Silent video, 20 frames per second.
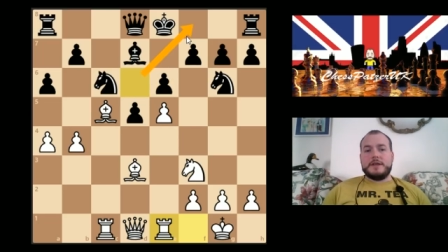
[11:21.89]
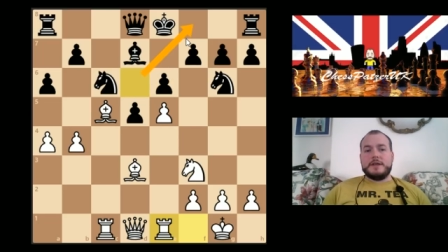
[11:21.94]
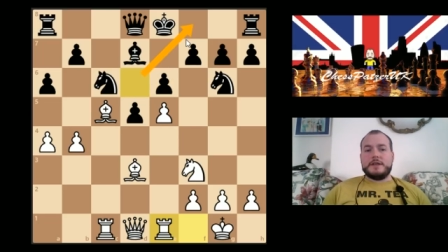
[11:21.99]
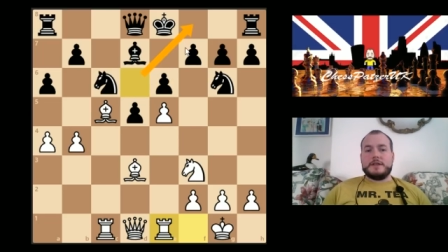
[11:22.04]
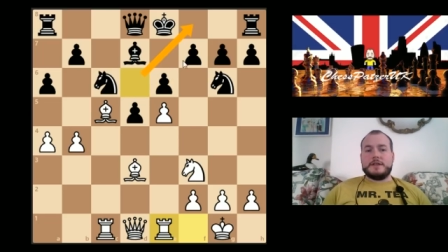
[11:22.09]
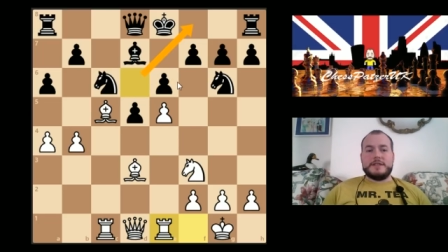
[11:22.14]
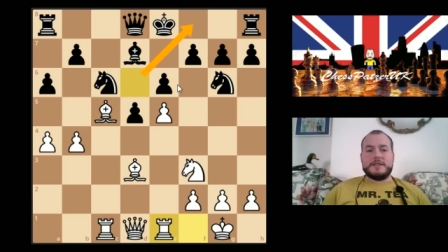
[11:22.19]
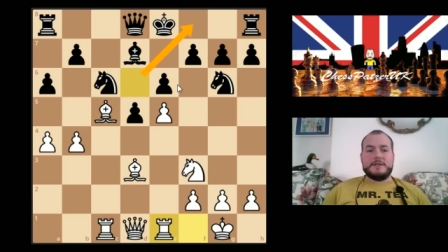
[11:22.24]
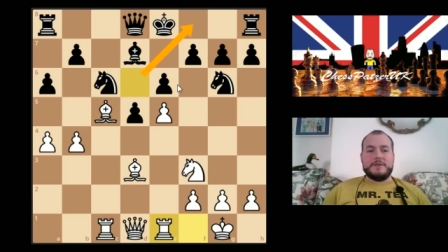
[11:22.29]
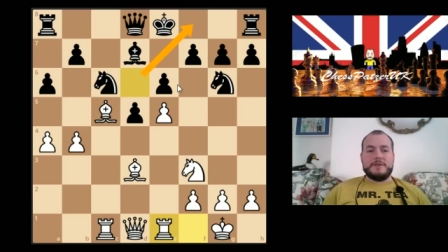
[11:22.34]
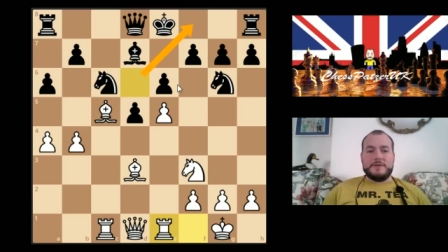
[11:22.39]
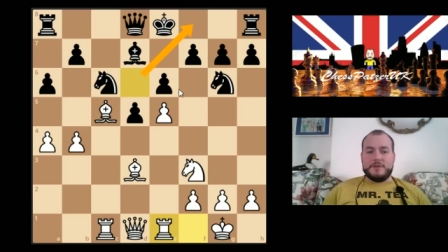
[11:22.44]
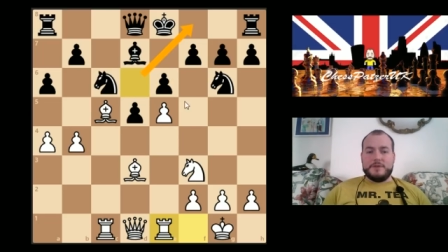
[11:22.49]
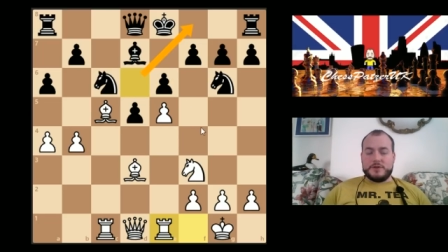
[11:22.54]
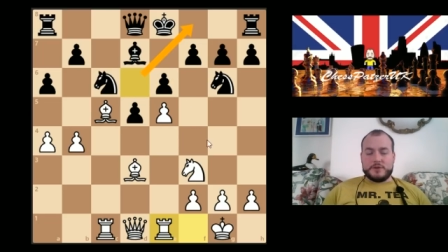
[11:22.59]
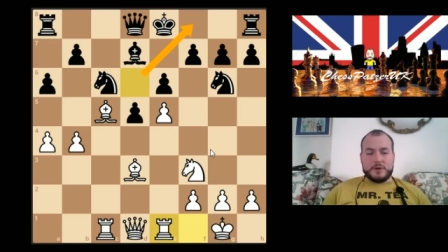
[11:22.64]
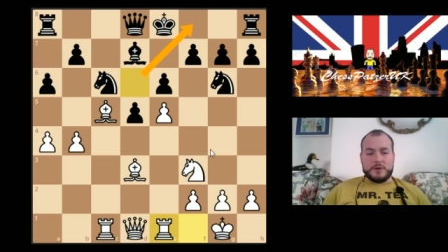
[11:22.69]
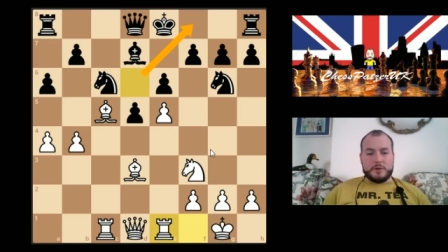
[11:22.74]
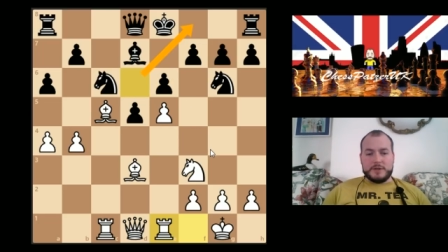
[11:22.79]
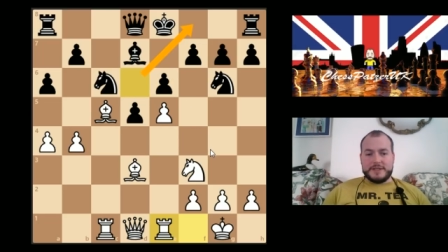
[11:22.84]
because even if you're
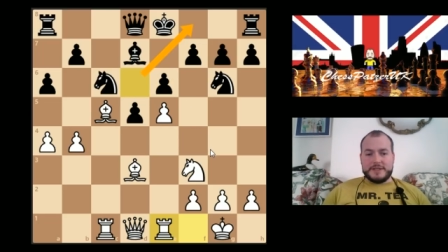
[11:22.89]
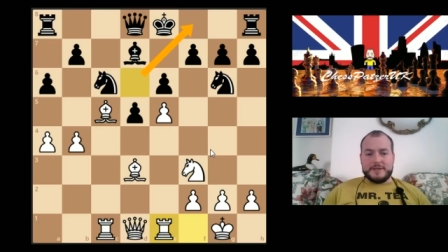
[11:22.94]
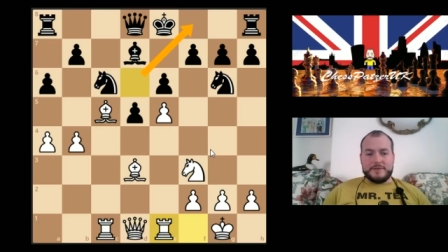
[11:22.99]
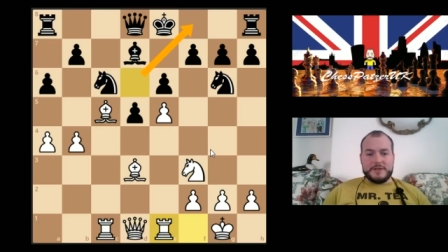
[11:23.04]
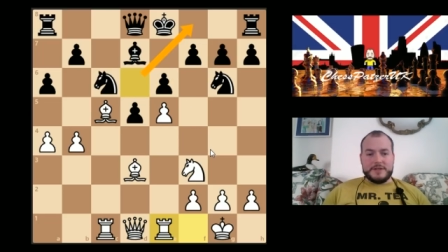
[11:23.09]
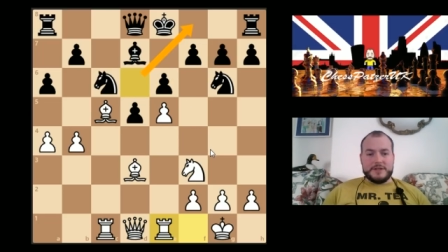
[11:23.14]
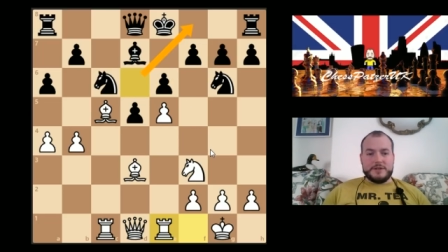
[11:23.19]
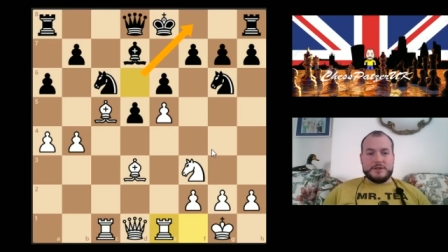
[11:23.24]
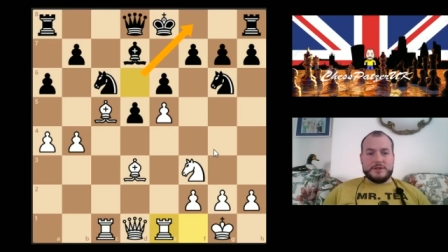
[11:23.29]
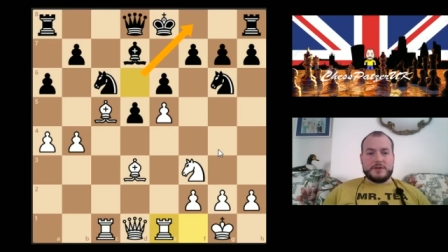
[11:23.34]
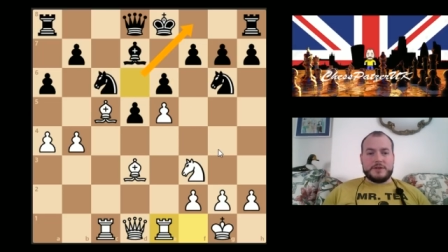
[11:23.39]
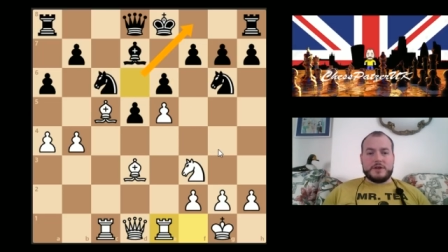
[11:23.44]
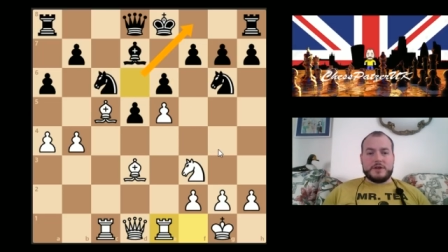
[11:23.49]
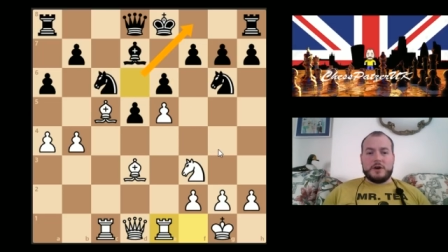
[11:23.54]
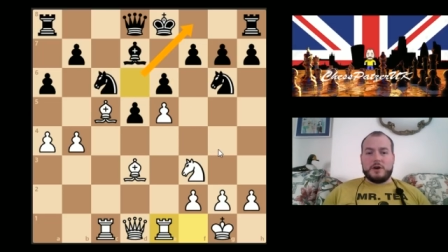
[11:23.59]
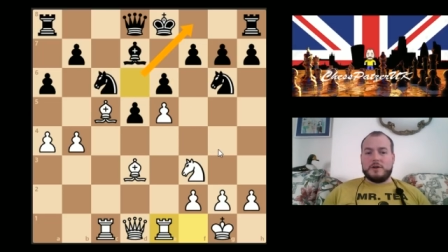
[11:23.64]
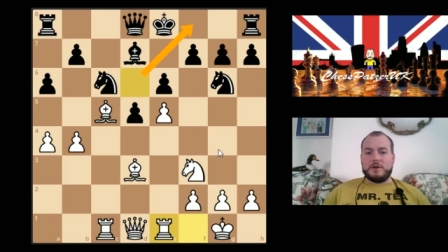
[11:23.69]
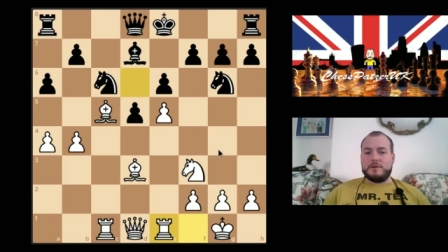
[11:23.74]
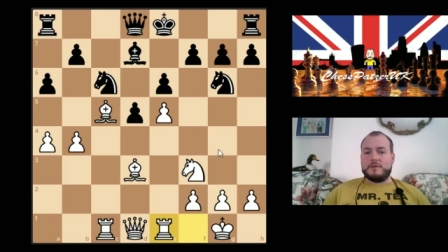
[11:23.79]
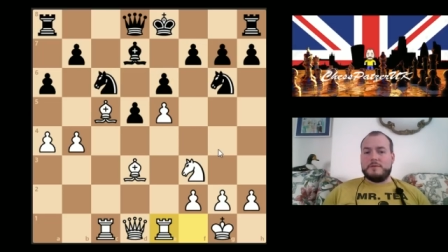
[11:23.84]
2172, you
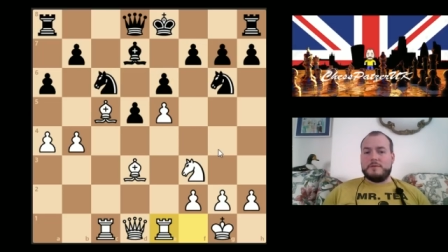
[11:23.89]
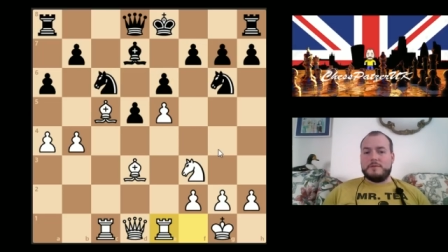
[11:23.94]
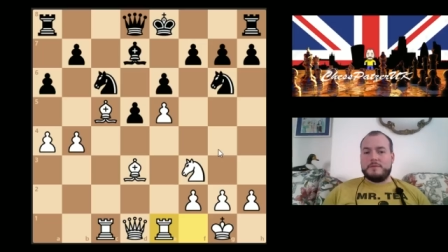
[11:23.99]
can't